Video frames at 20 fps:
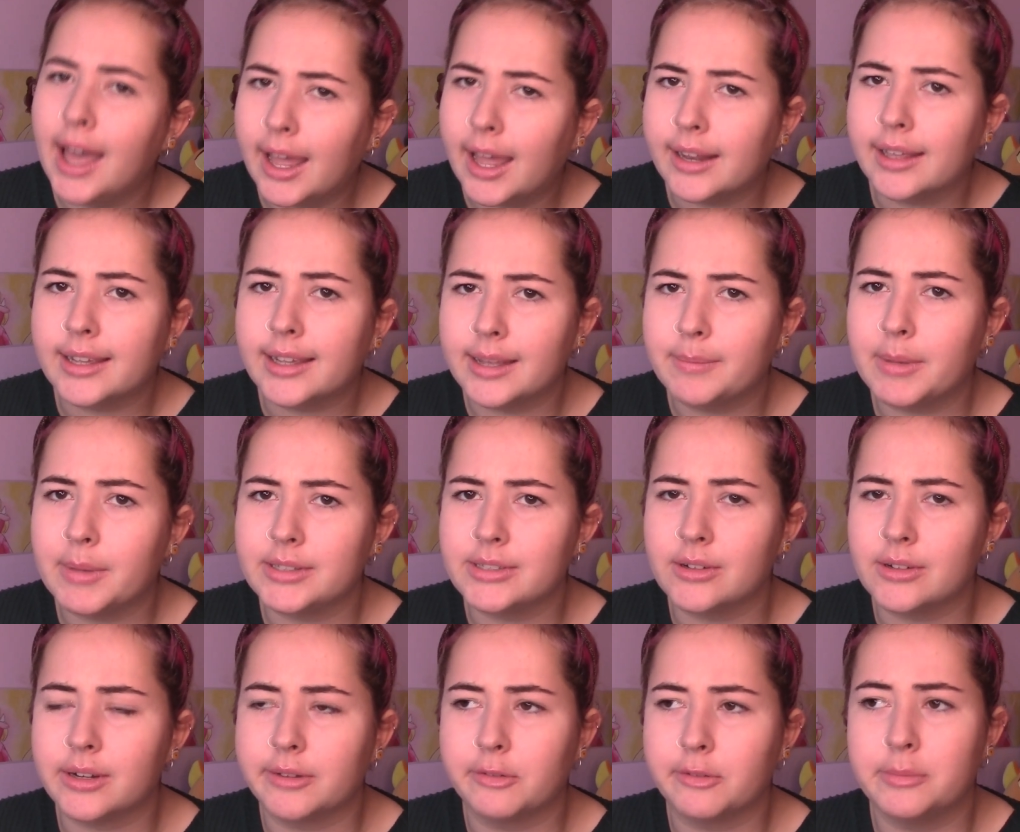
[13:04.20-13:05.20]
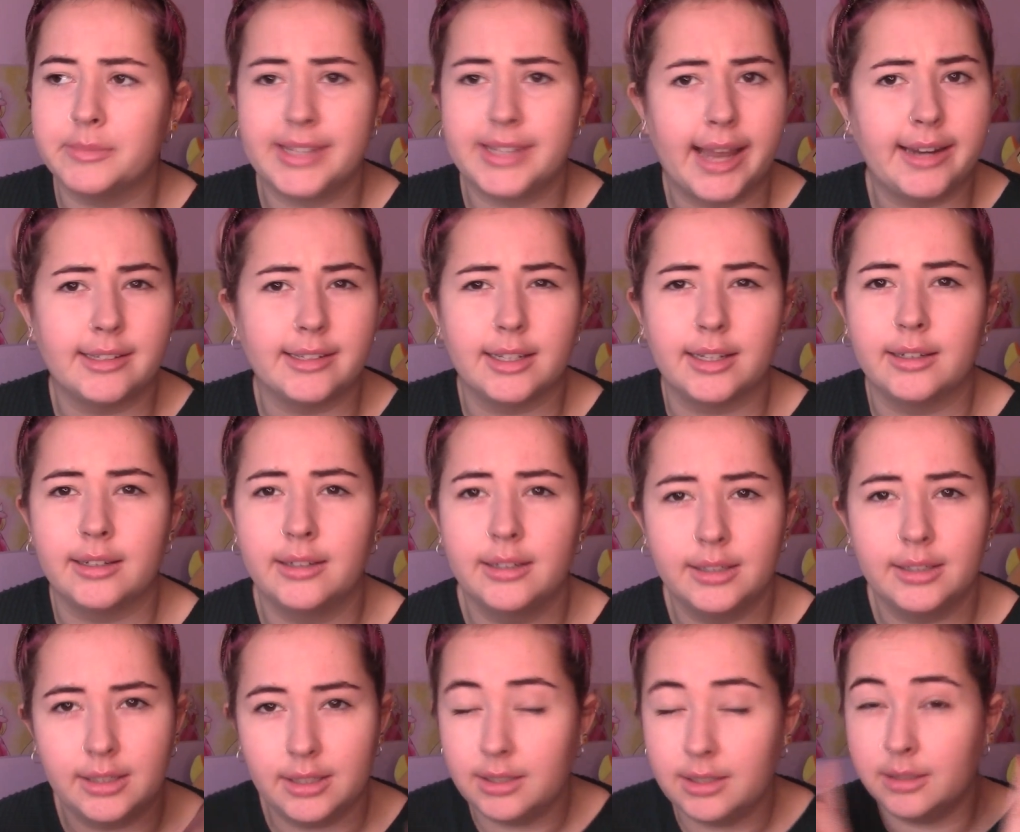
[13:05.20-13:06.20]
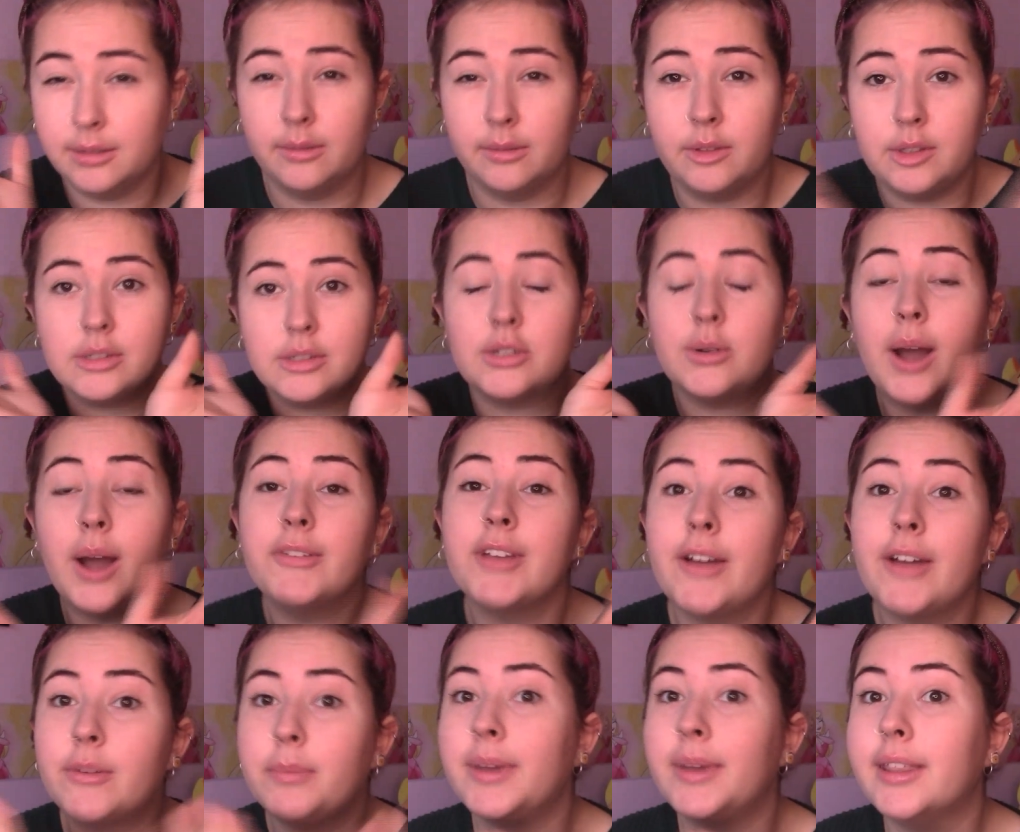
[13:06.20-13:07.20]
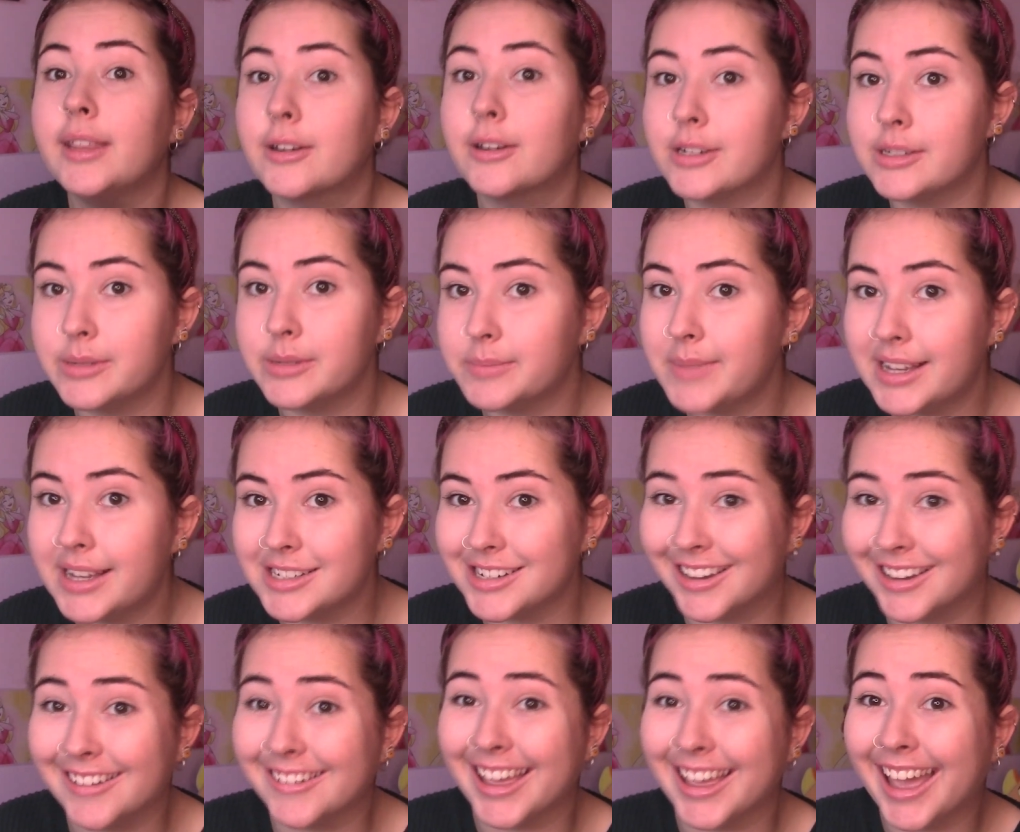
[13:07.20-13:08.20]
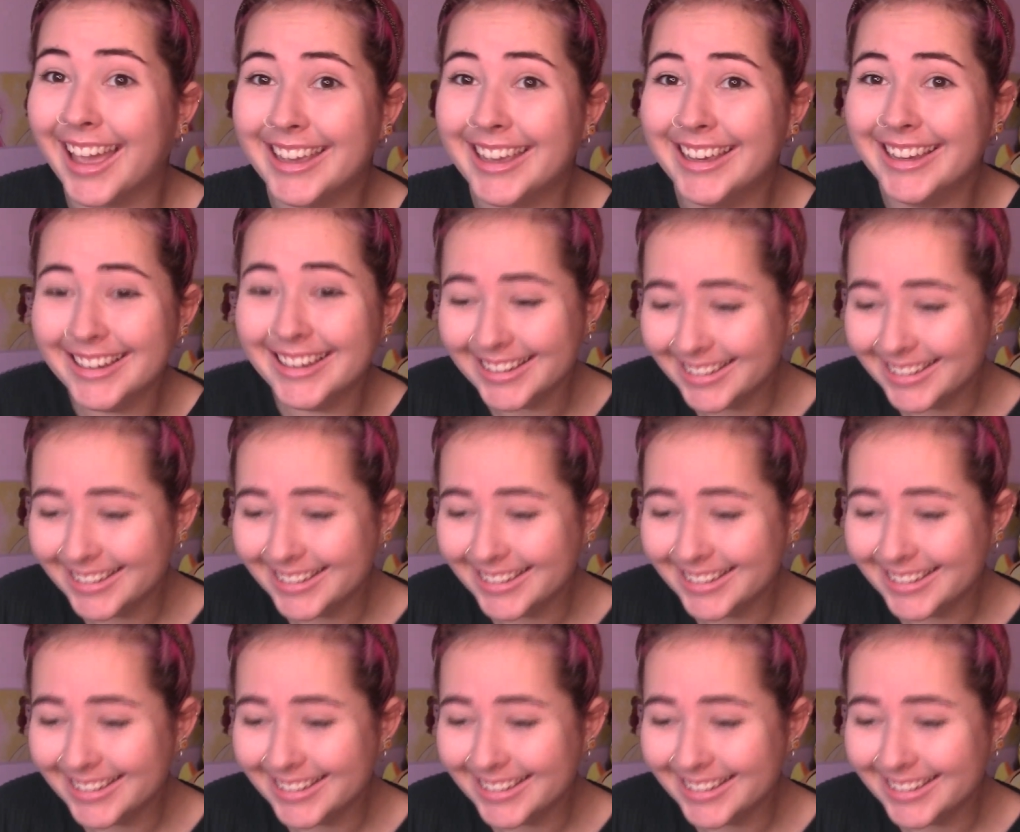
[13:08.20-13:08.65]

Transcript: and I get my stocking from Santa. You still have to have a bit of that Christmas magic, okay?